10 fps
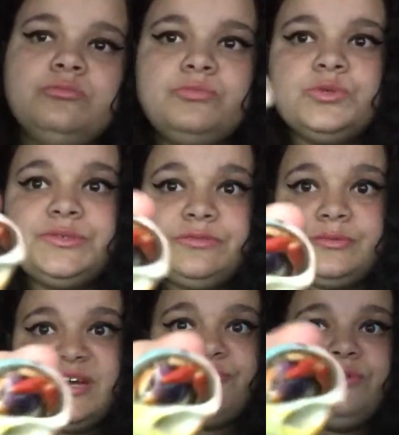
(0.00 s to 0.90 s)
most of
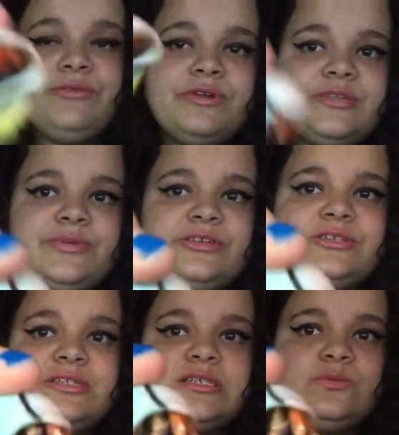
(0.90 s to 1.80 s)
them have favorites, but
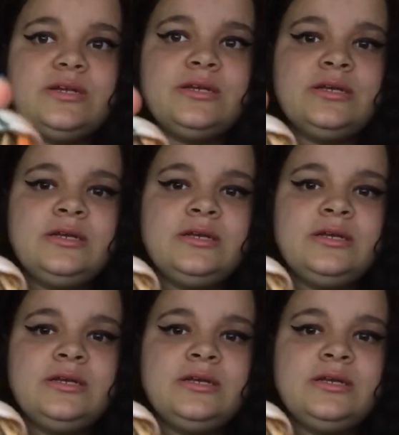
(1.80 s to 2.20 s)
there's this one.